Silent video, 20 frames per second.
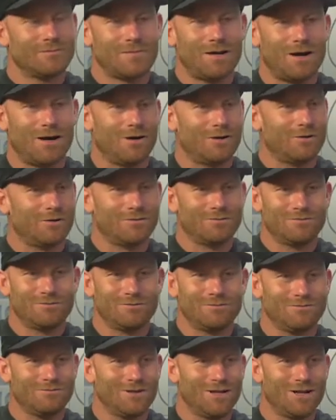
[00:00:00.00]
Honored,
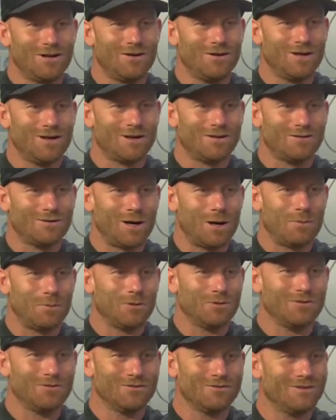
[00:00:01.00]
you know, like
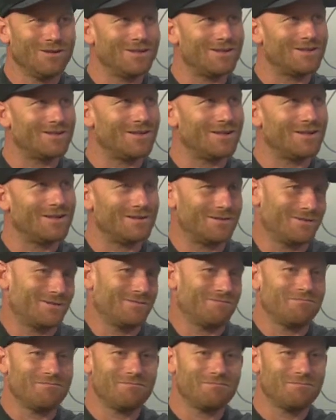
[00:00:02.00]
humbled. It's
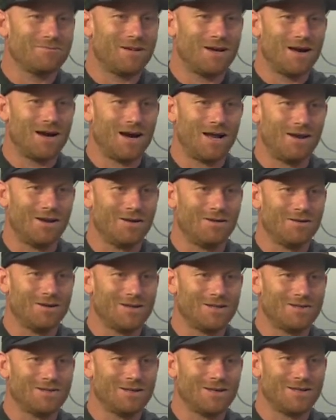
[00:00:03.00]
I don't know.
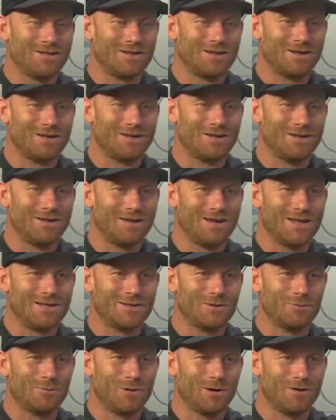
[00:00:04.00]
It's
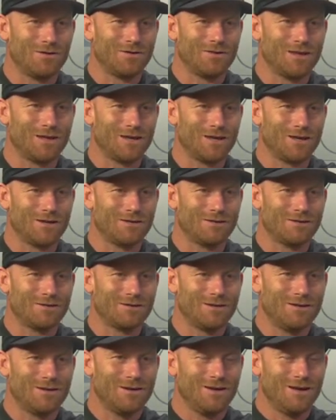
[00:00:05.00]
a weird thing
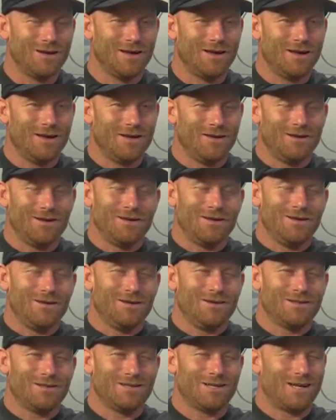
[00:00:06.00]

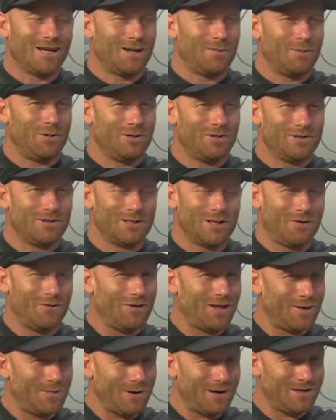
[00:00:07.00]
to kind of put yourself
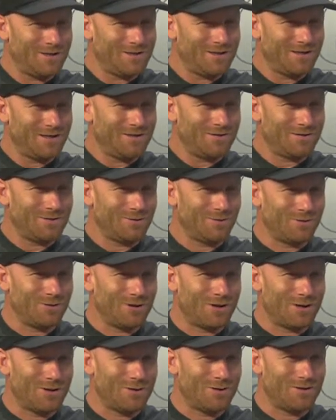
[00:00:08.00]
in that mindset to where
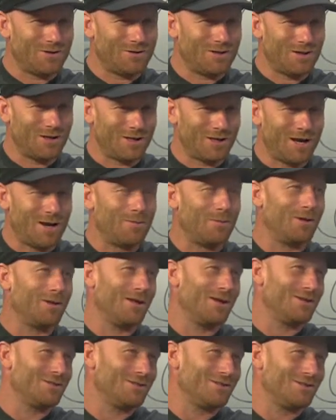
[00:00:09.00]
like you can say like I'm a
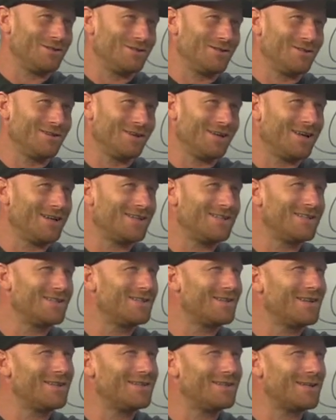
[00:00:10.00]
legend. Like
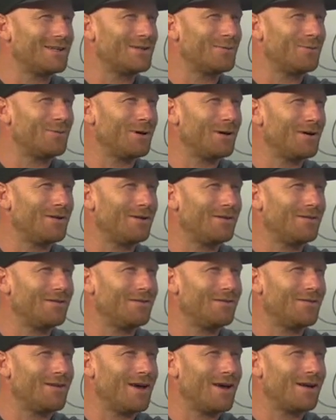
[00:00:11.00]
it's such a weird
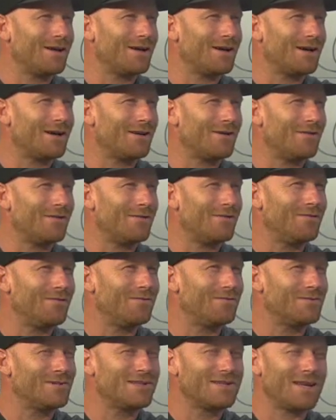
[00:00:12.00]
like kind of
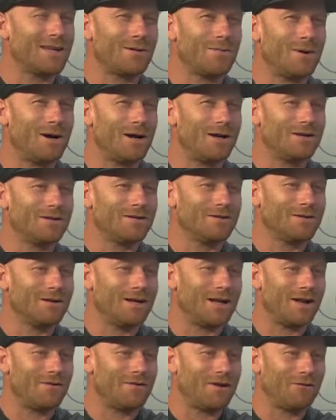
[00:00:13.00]
state of mind,
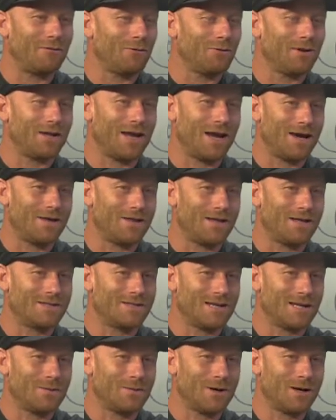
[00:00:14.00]
and I've never really had that
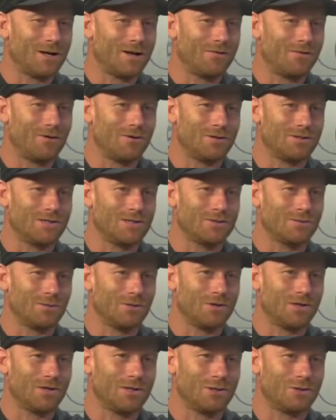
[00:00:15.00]
state of mind. I've always just
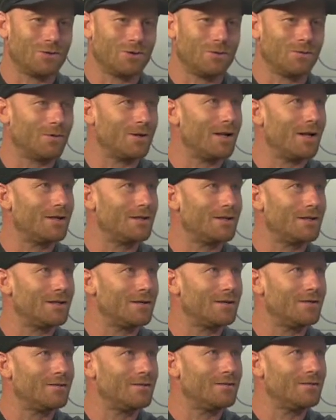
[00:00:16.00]
really enjoyed what I
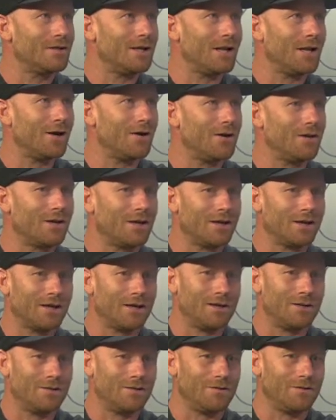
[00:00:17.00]
did, you know,
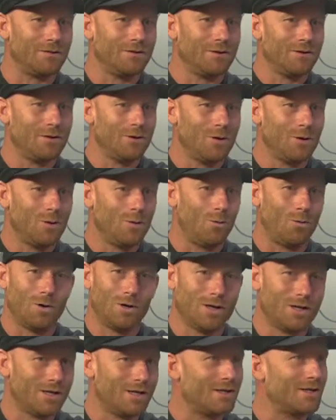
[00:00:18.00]
and
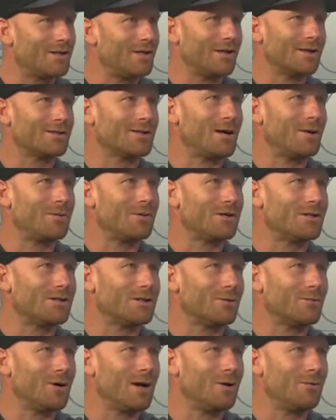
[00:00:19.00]
wanted to get to the next
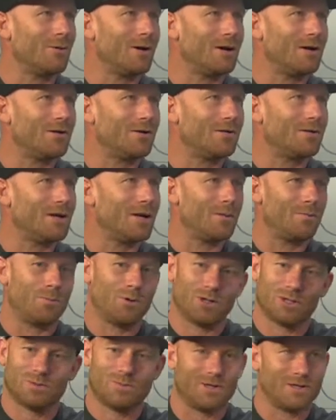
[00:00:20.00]
competition and ride well and
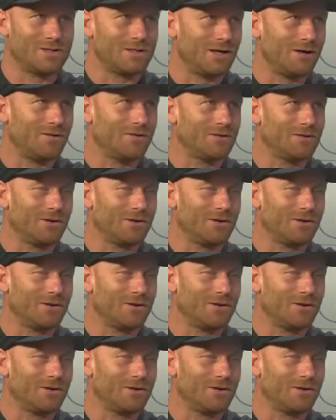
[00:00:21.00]
push myself.